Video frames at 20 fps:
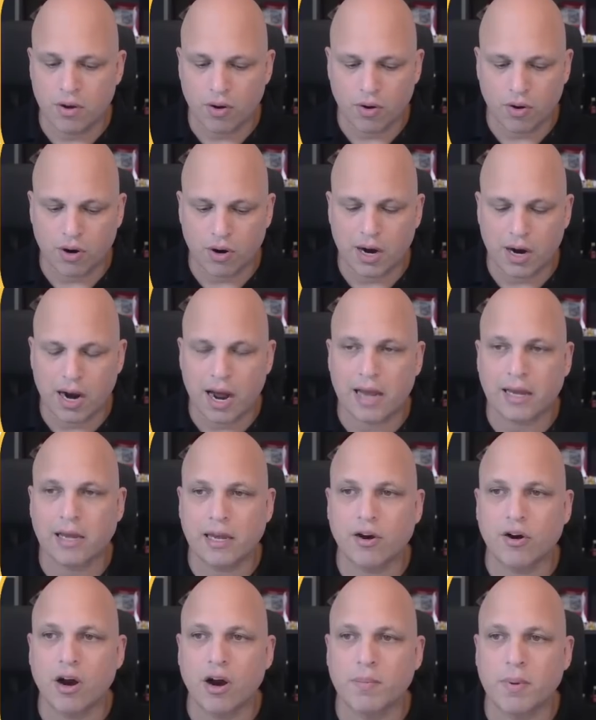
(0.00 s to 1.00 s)
or I
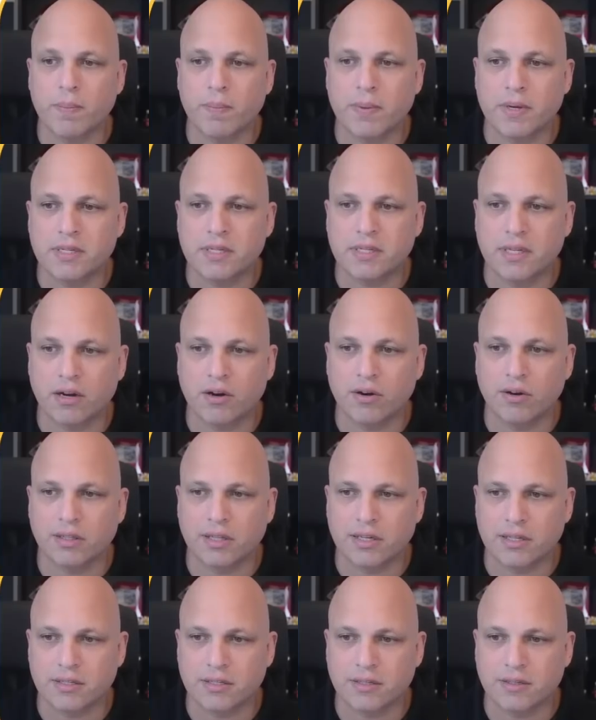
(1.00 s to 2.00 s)
can copy and paste the
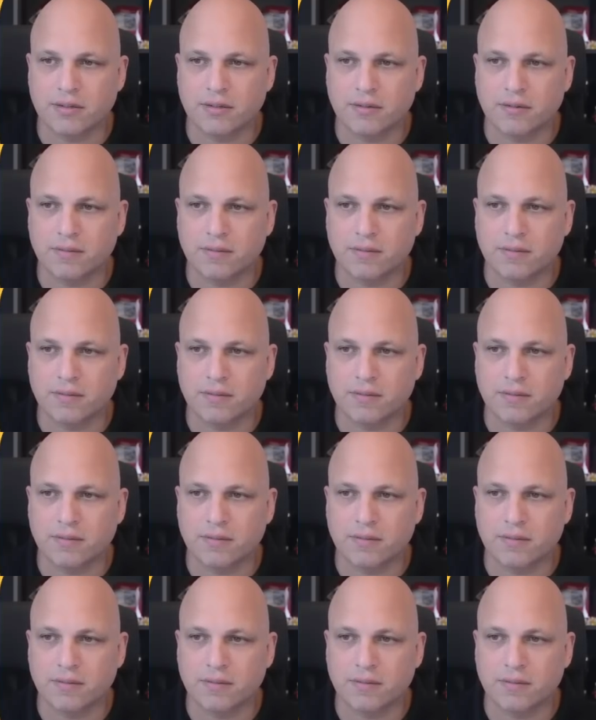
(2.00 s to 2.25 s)
contents.